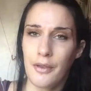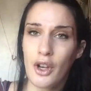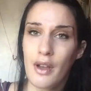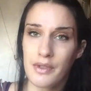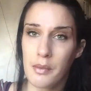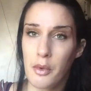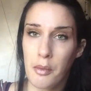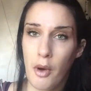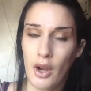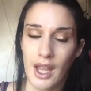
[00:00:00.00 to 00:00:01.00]
if I don't have something
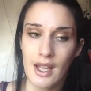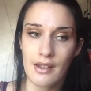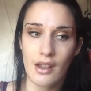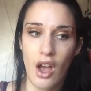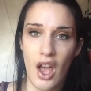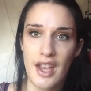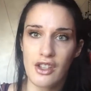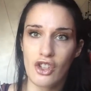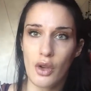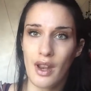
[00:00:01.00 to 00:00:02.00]
with pockets, I
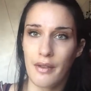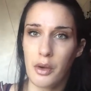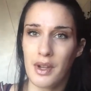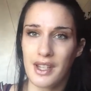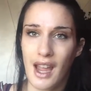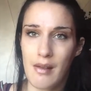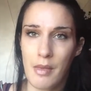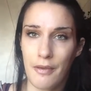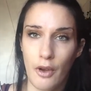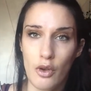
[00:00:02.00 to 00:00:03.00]
don't have anywhere to carry
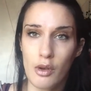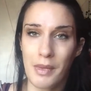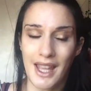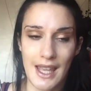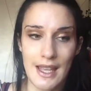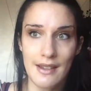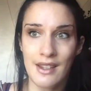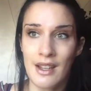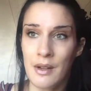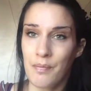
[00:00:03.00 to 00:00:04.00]
my phone and my keys.
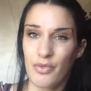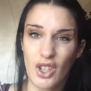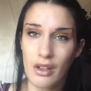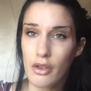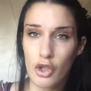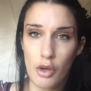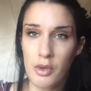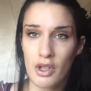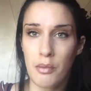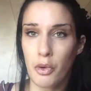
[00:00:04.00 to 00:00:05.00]
Kind of the two
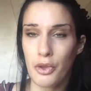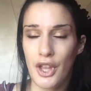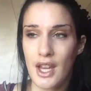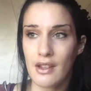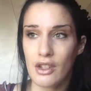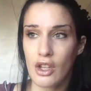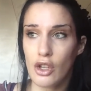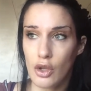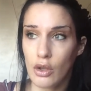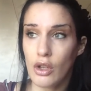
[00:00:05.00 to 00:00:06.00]
most important things that,
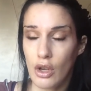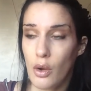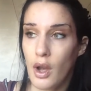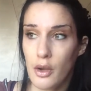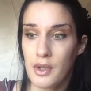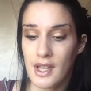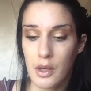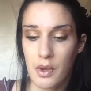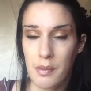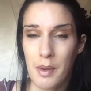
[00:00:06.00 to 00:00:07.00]
you know, I always
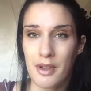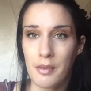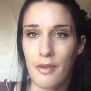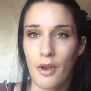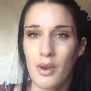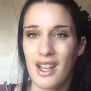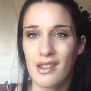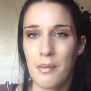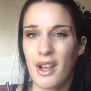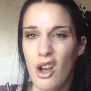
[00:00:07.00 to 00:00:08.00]
need with me, because my phone has
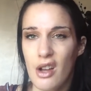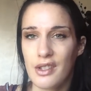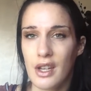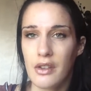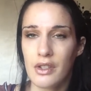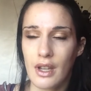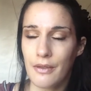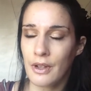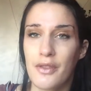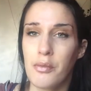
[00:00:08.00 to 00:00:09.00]
like my cards in and stuff.
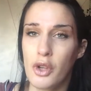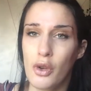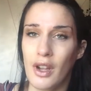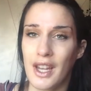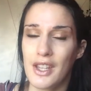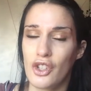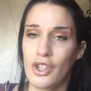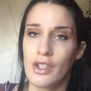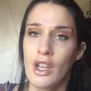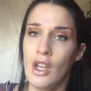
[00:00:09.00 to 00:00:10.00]
It's from New Look, and it's
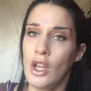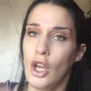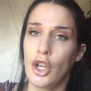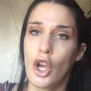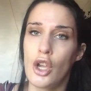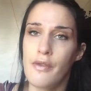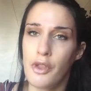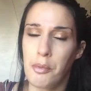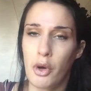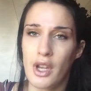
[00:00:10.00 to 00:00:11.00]
just an over
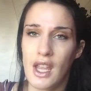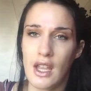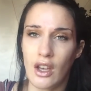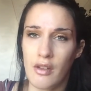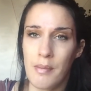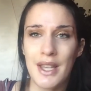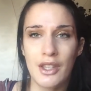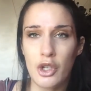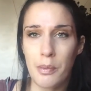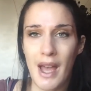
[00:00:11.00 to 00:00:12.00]
the body kind of
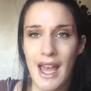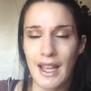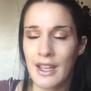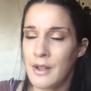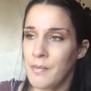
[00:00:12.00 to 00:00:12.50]
messenger bag